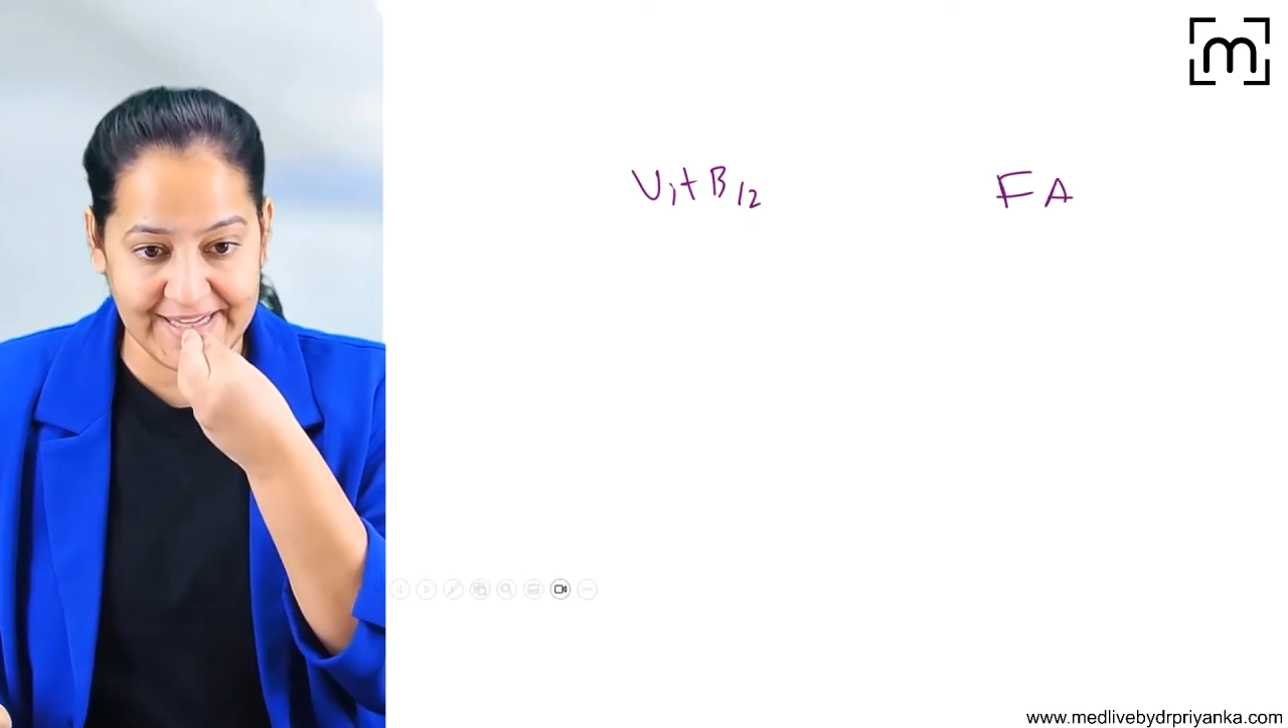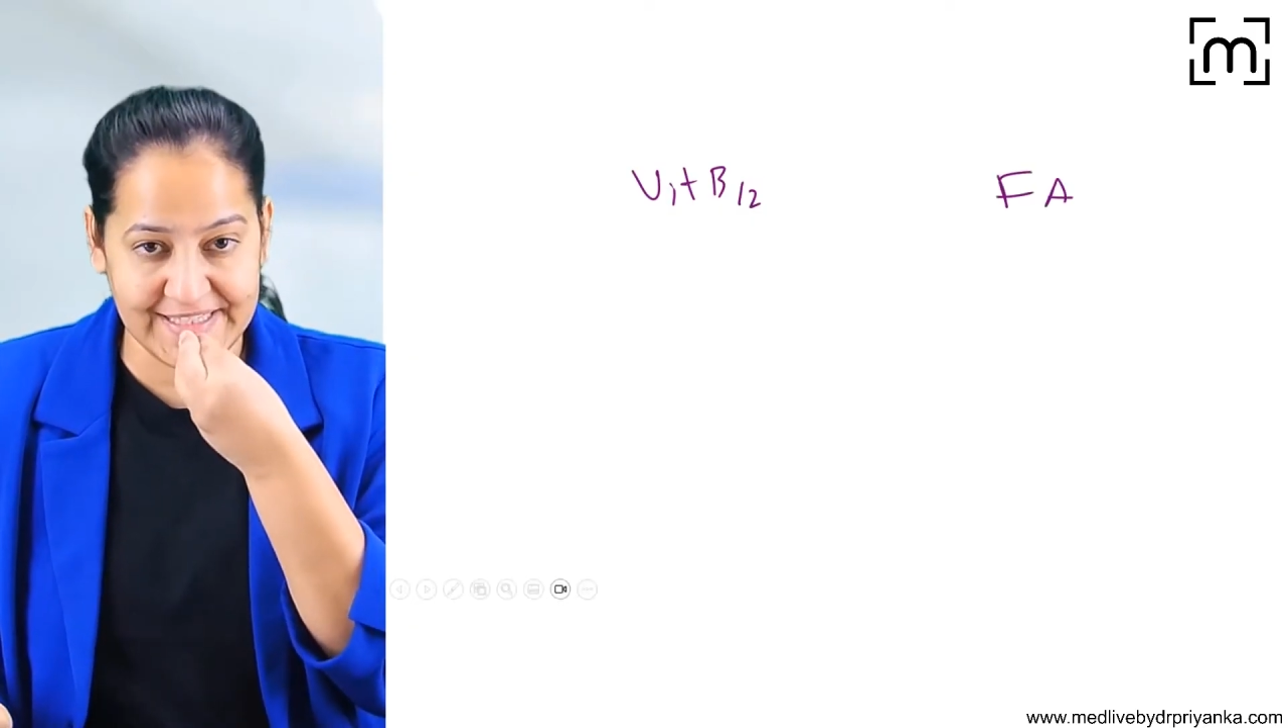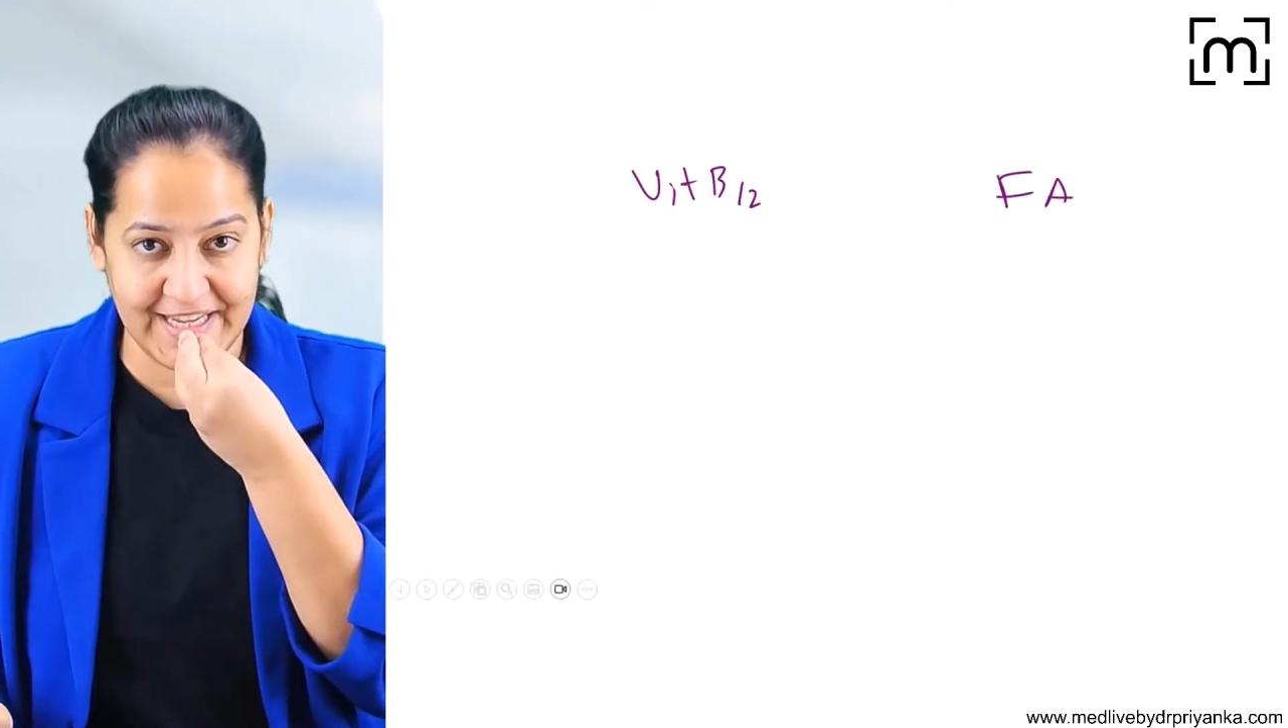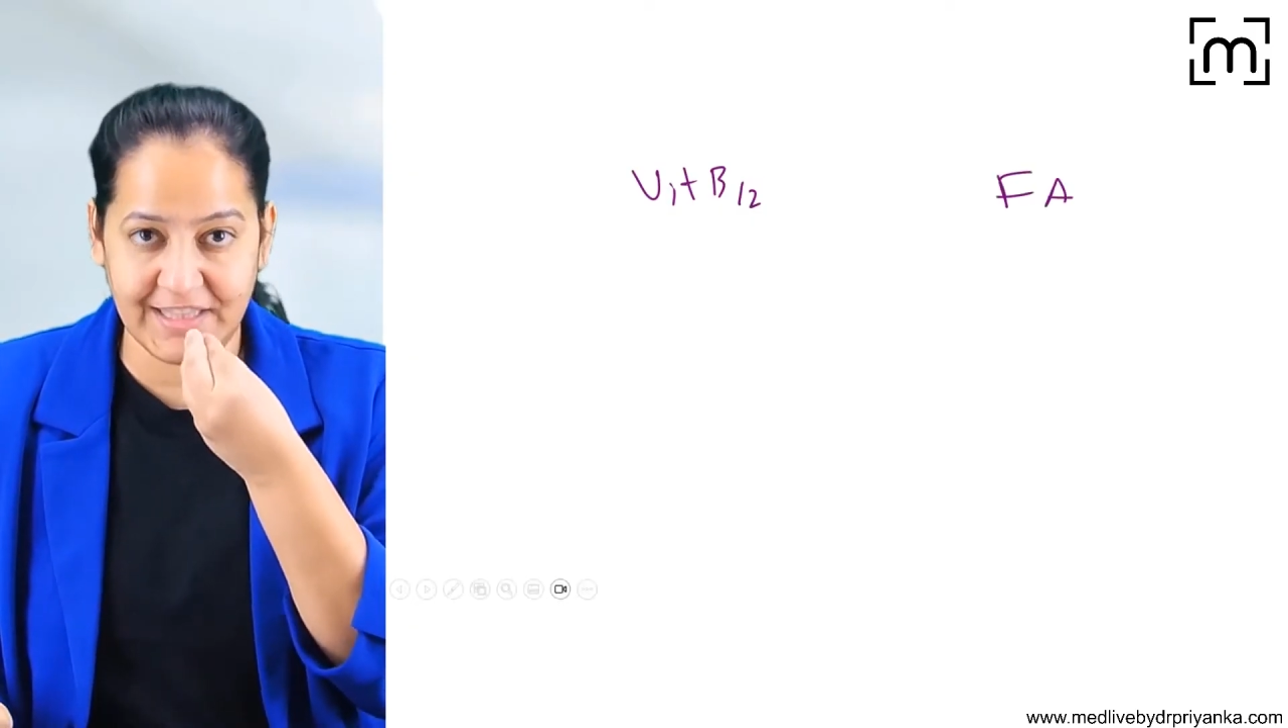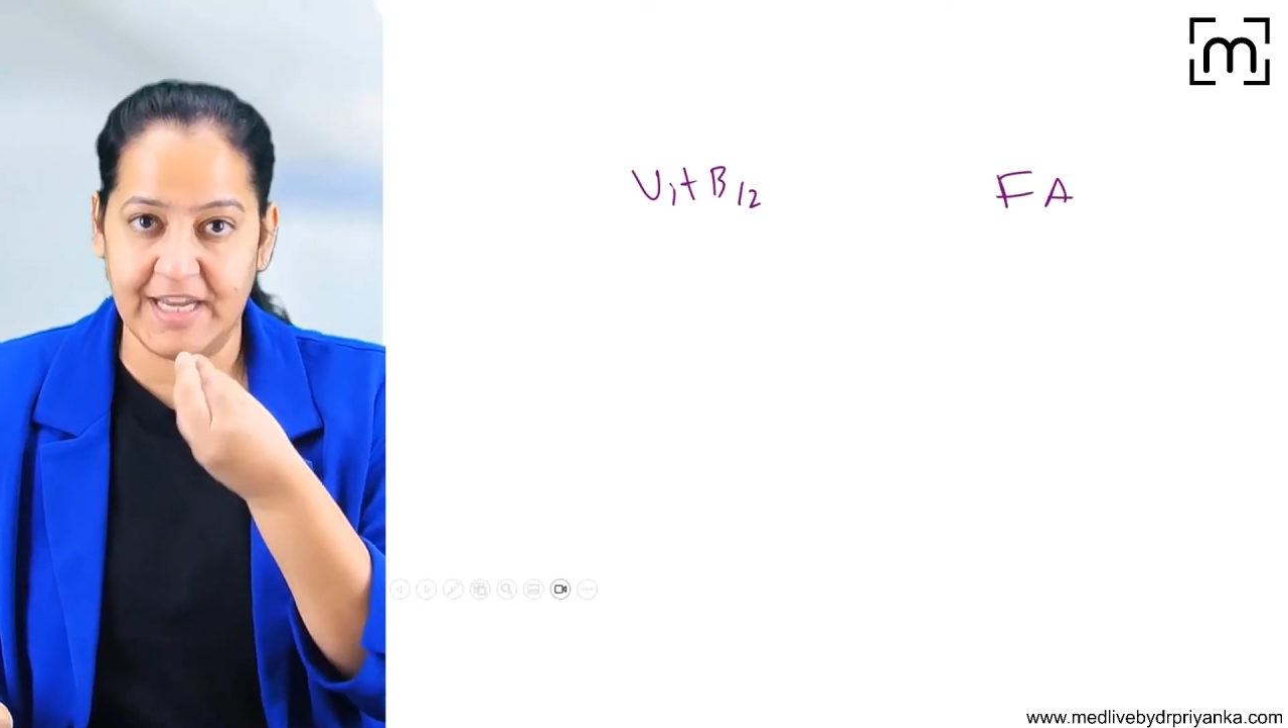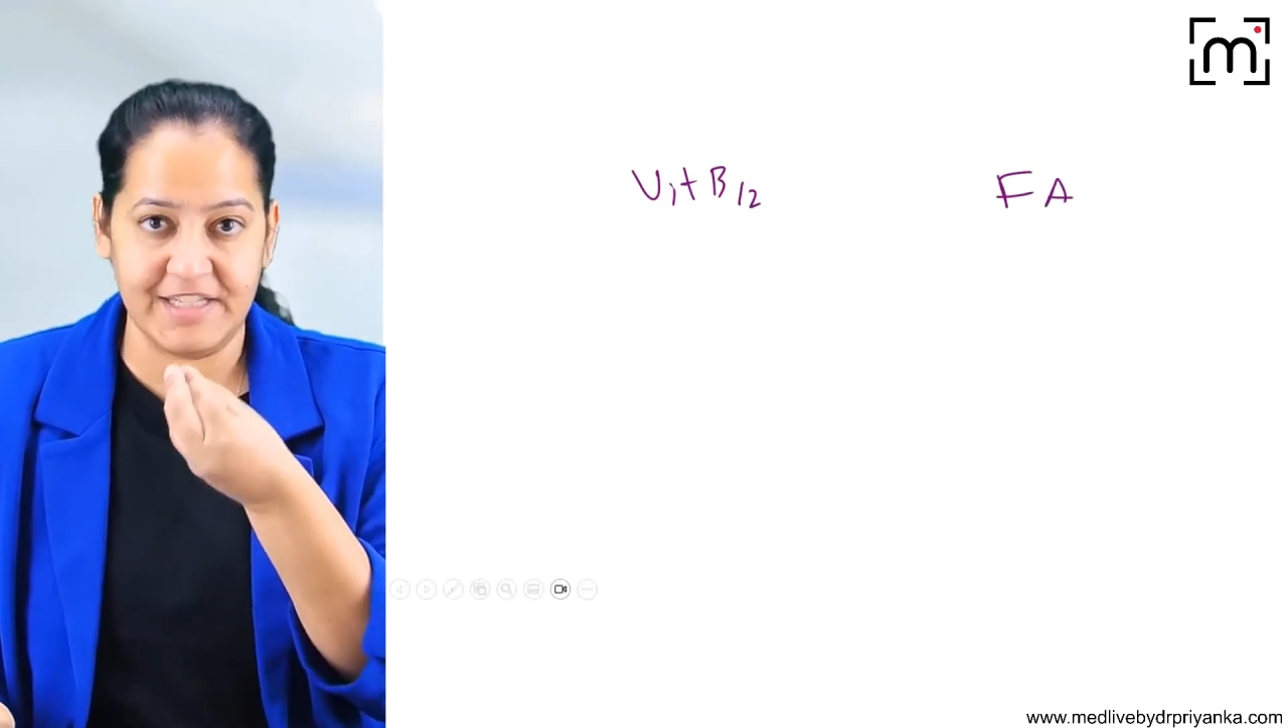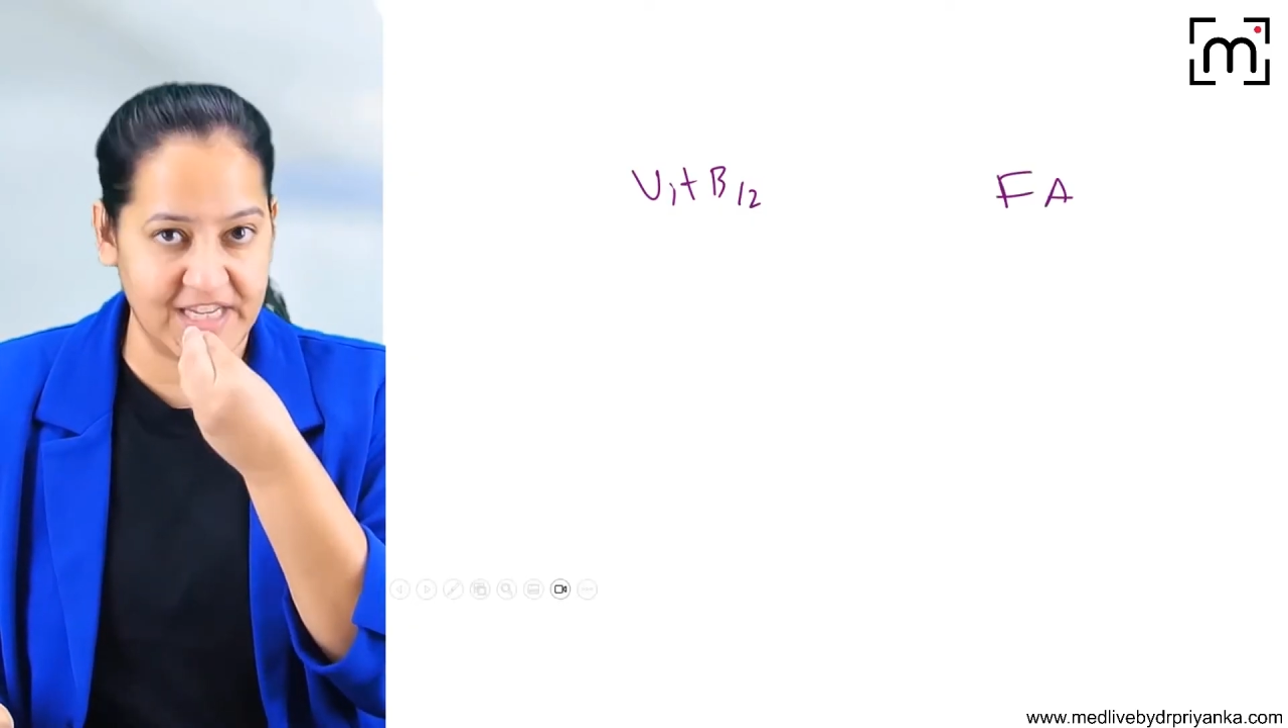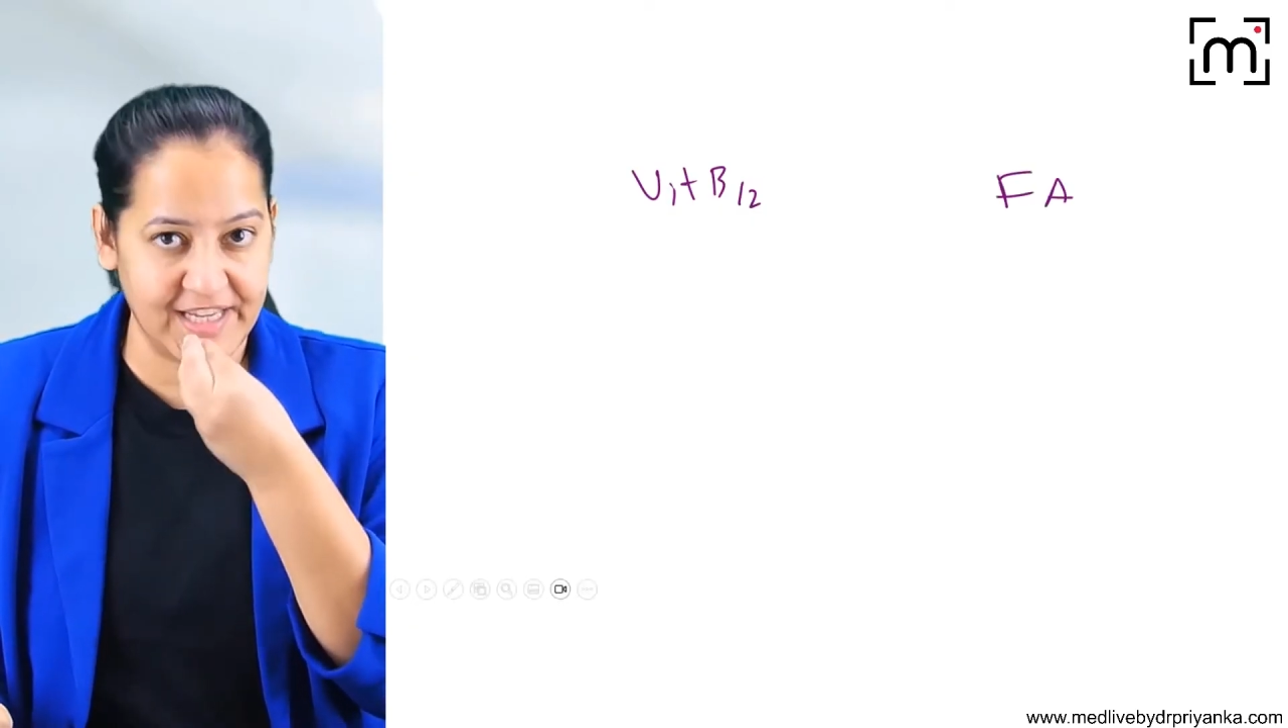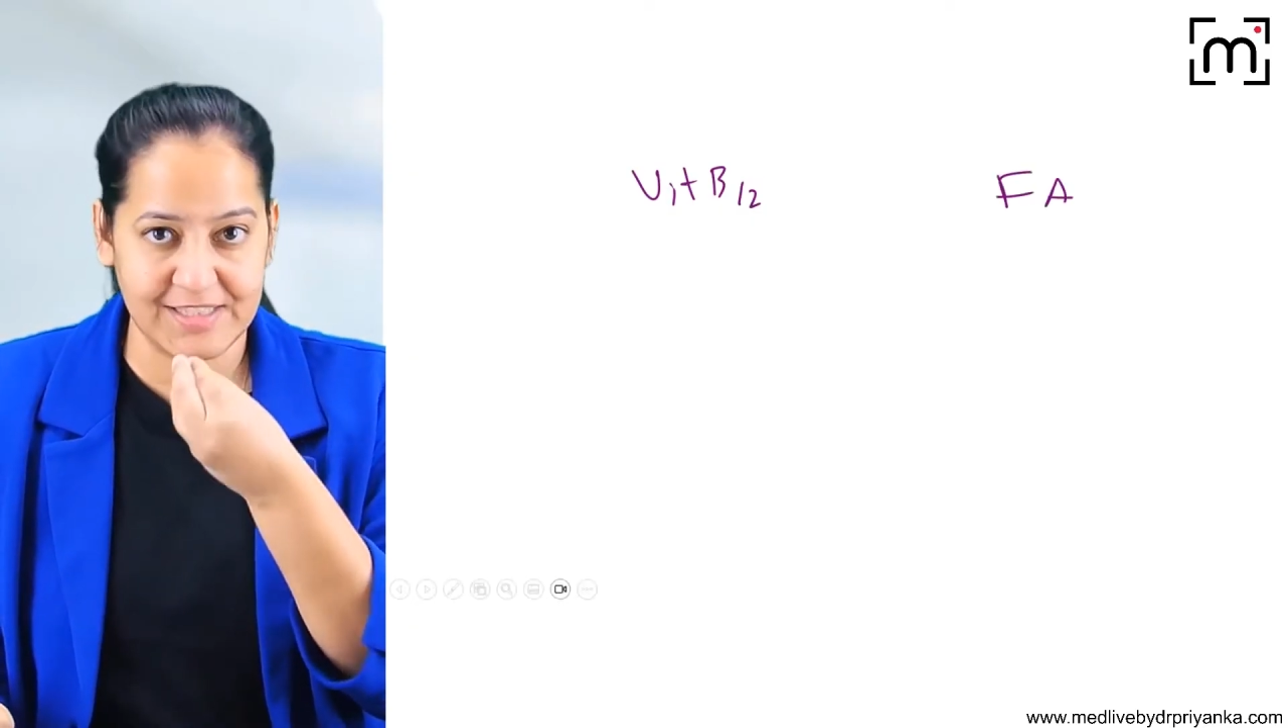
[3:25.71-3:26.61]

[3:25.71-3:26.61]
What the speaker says: intake